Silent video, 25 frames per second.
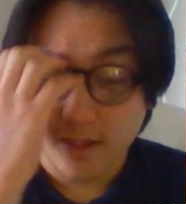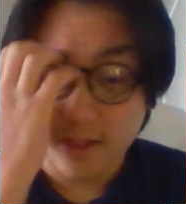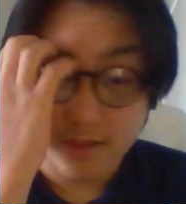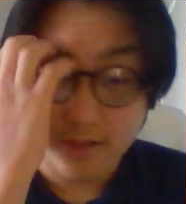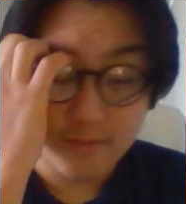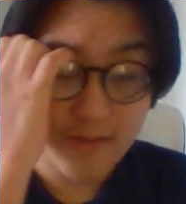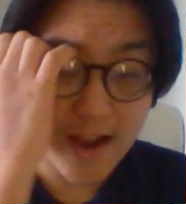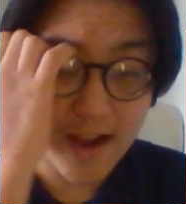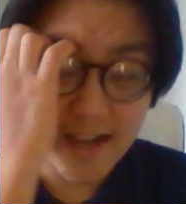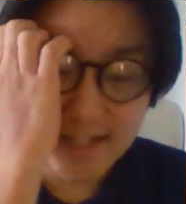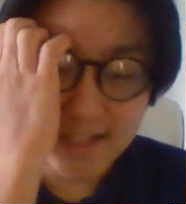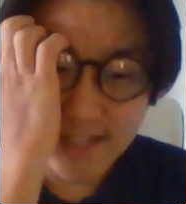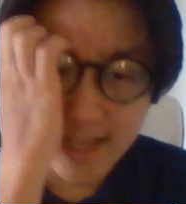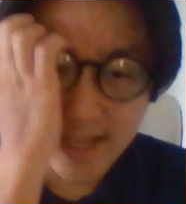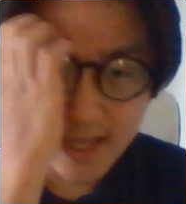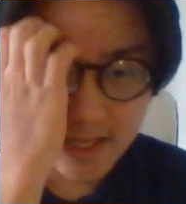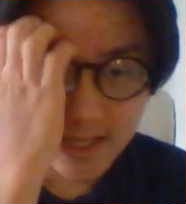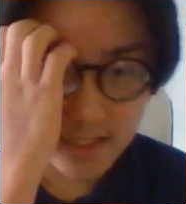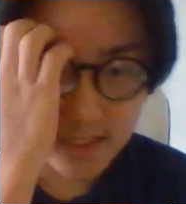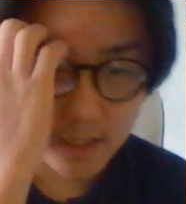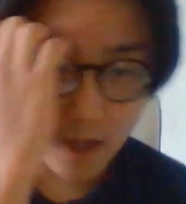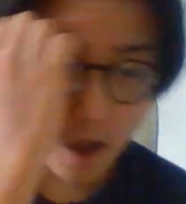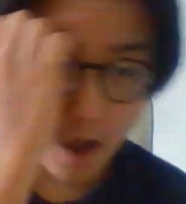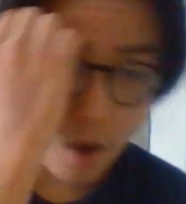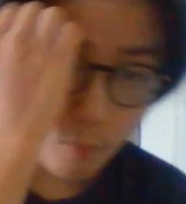The reality
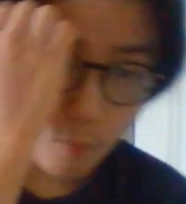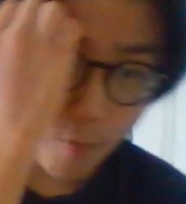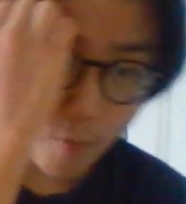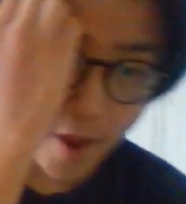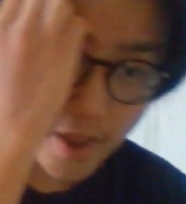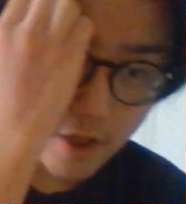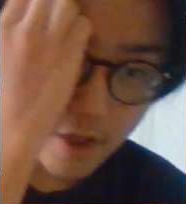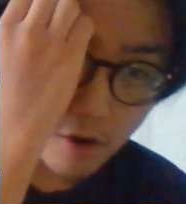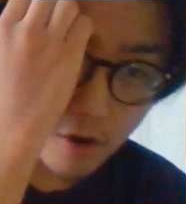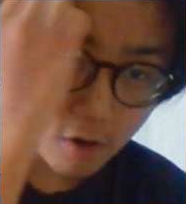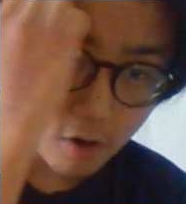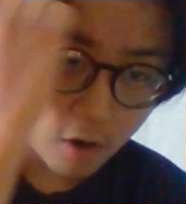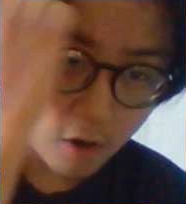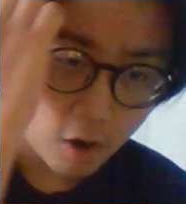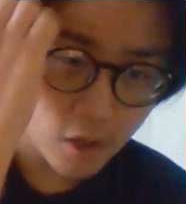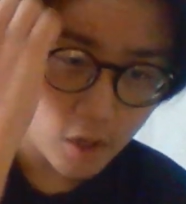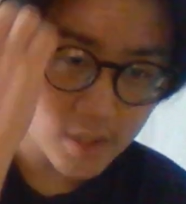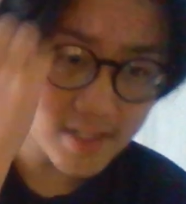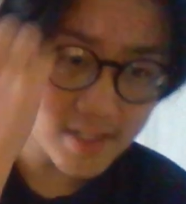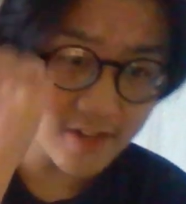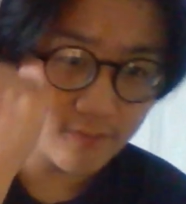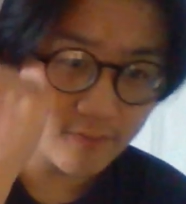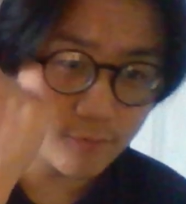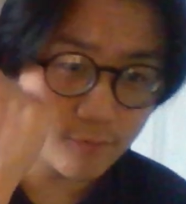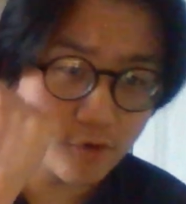is, when you're on
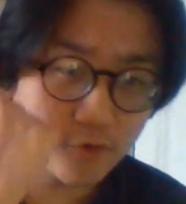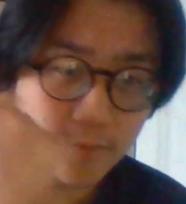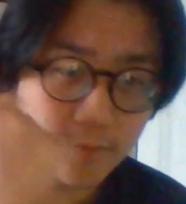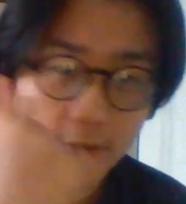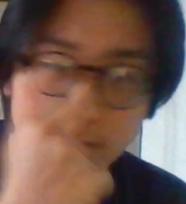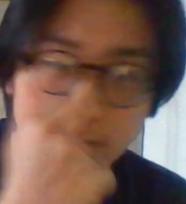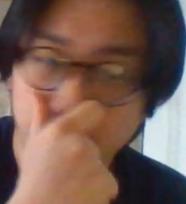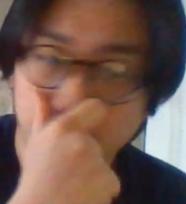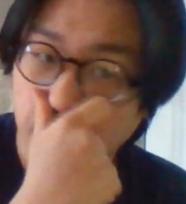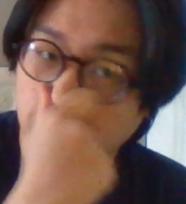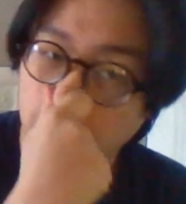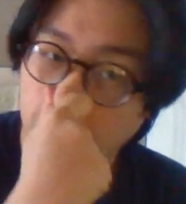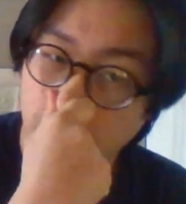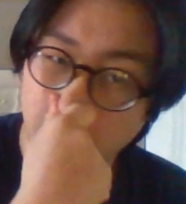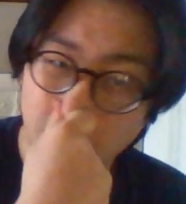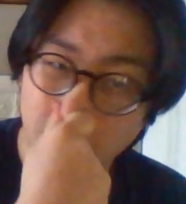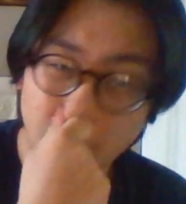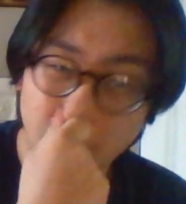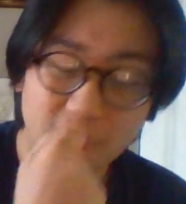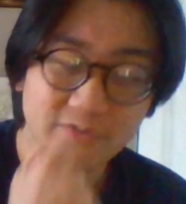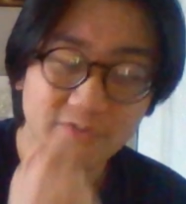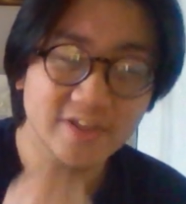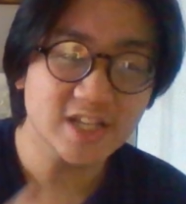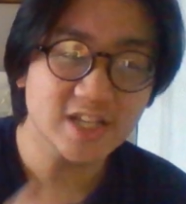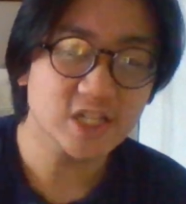self-improvement,
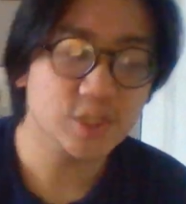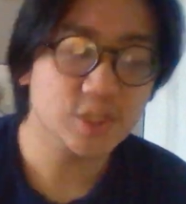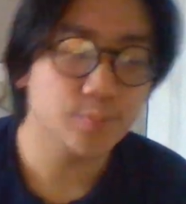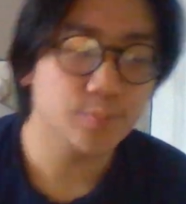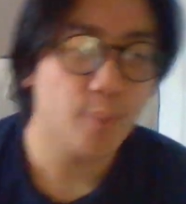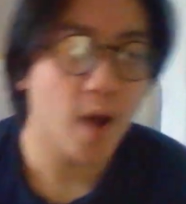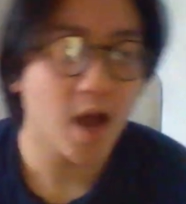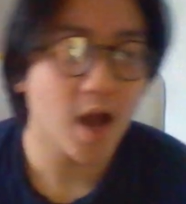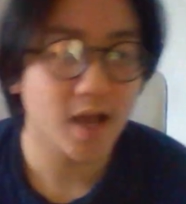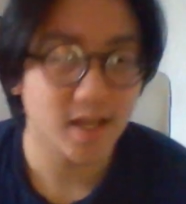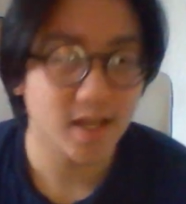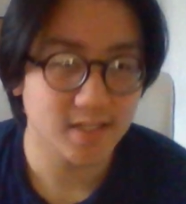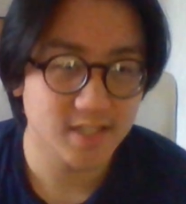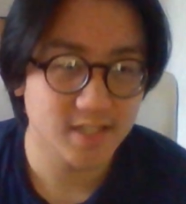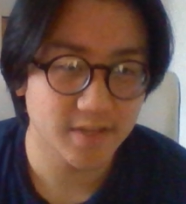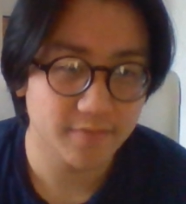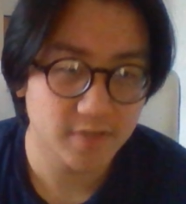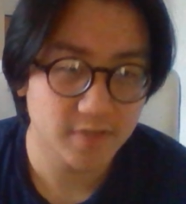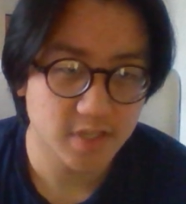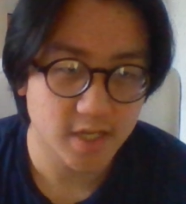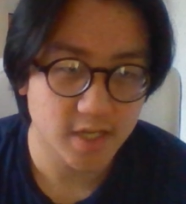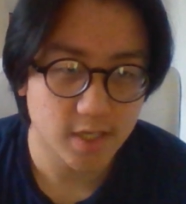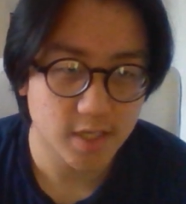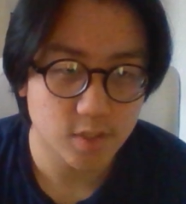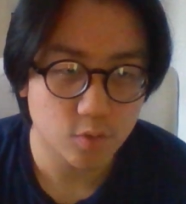all these spurg
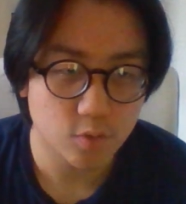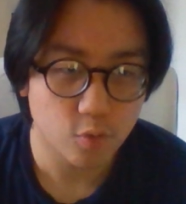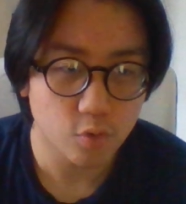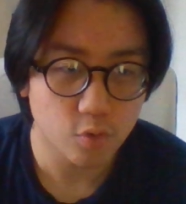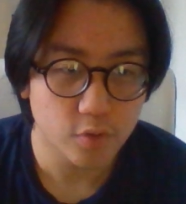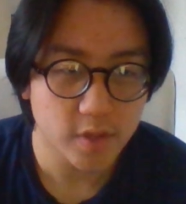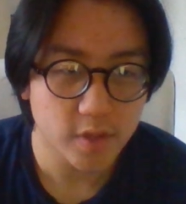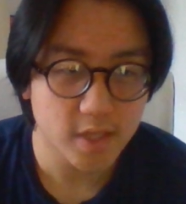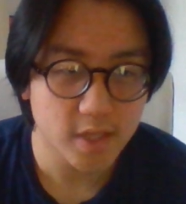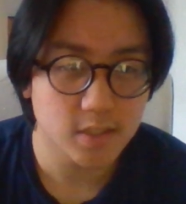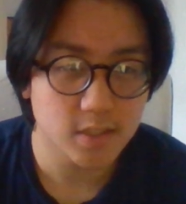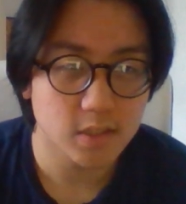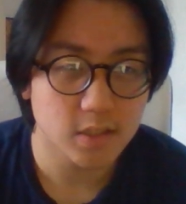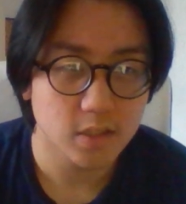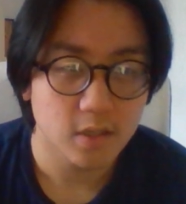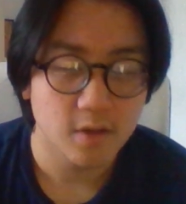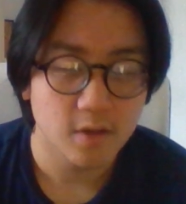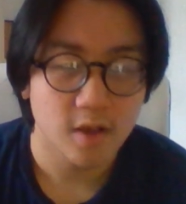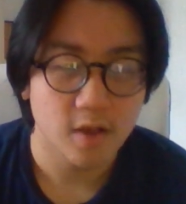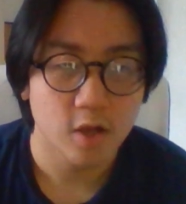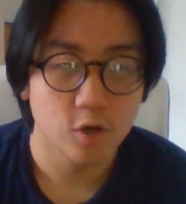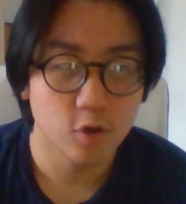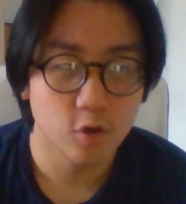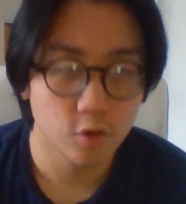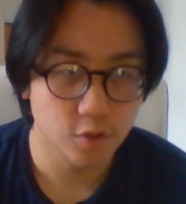activities, all these
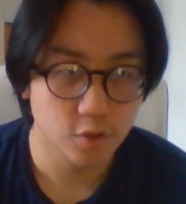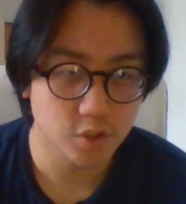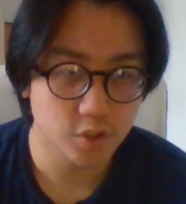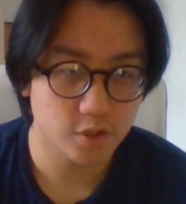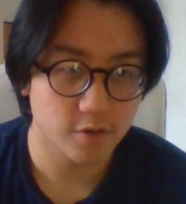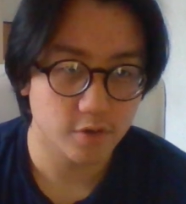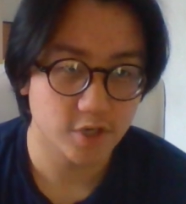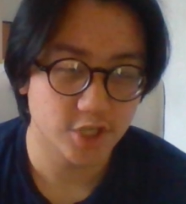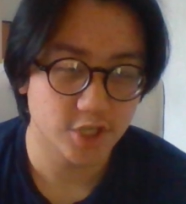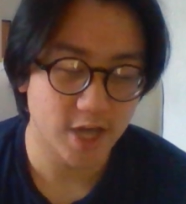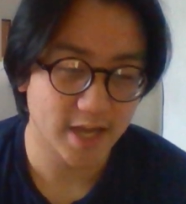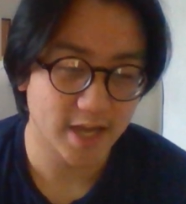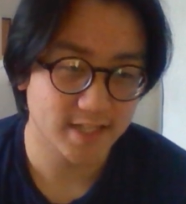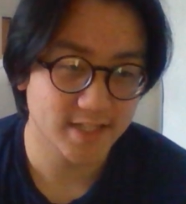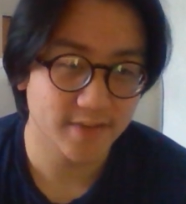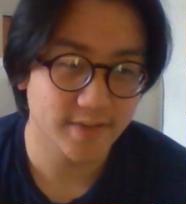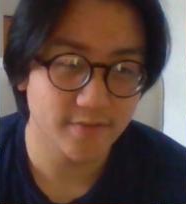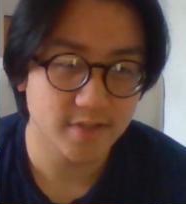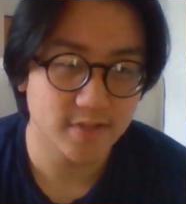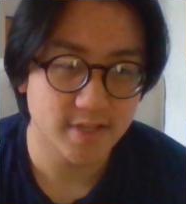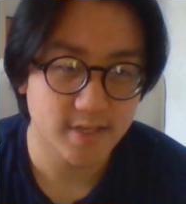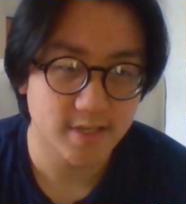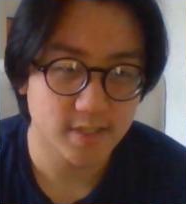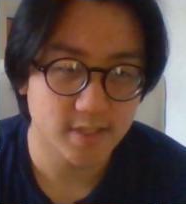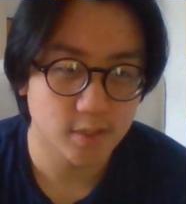loserish
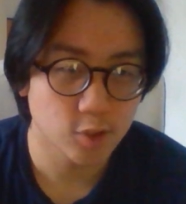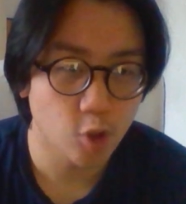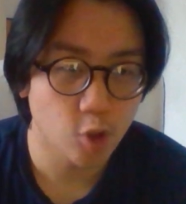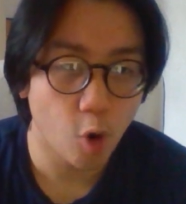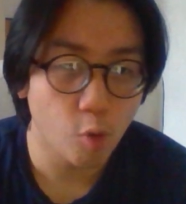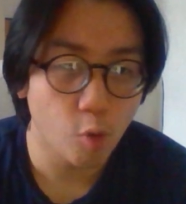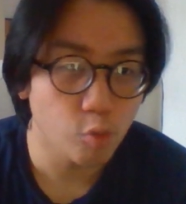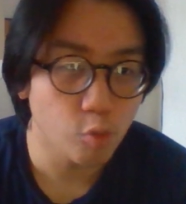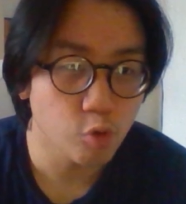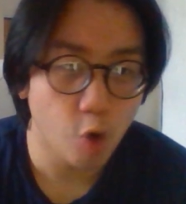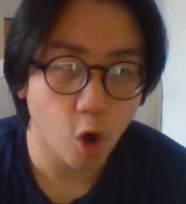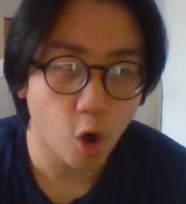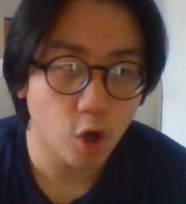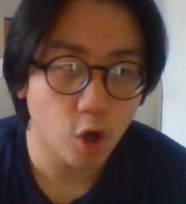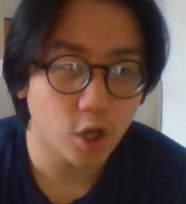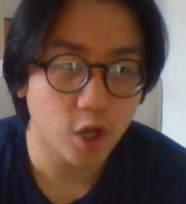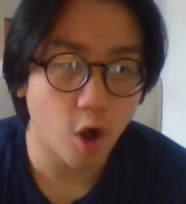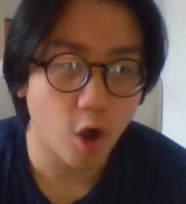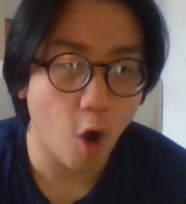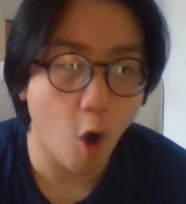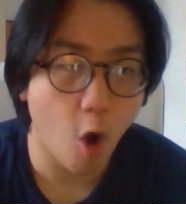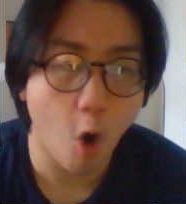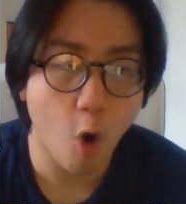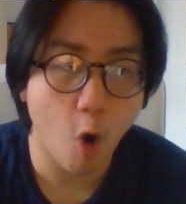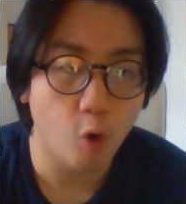activities no longer
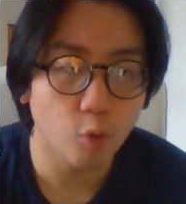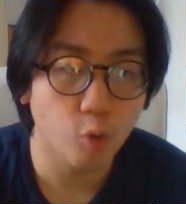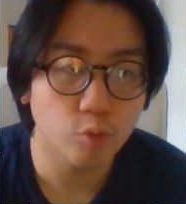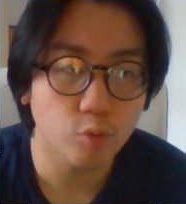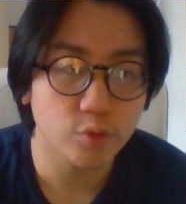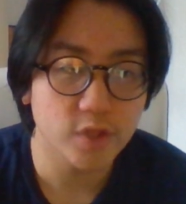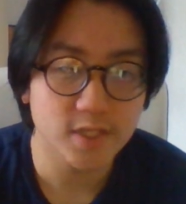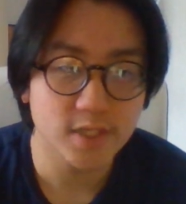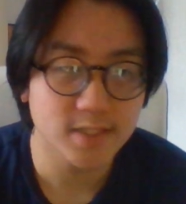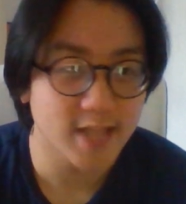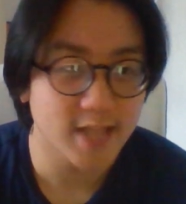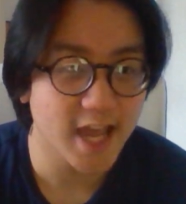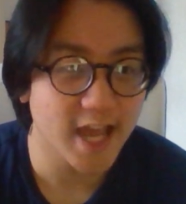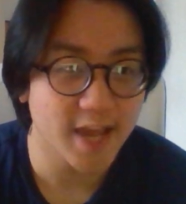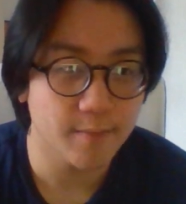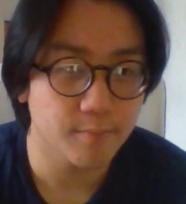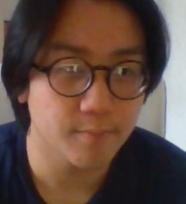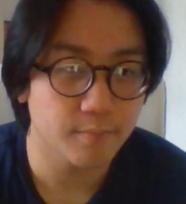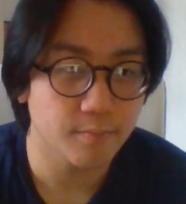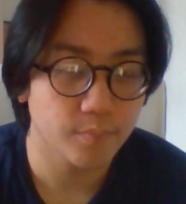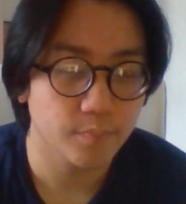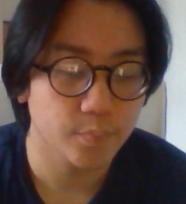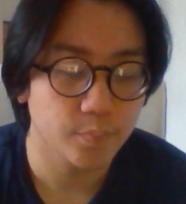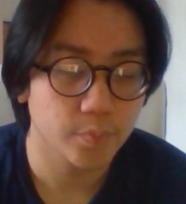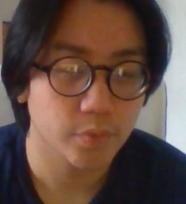hold the
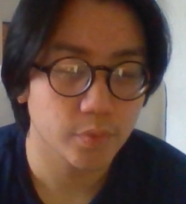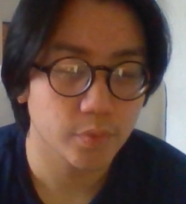same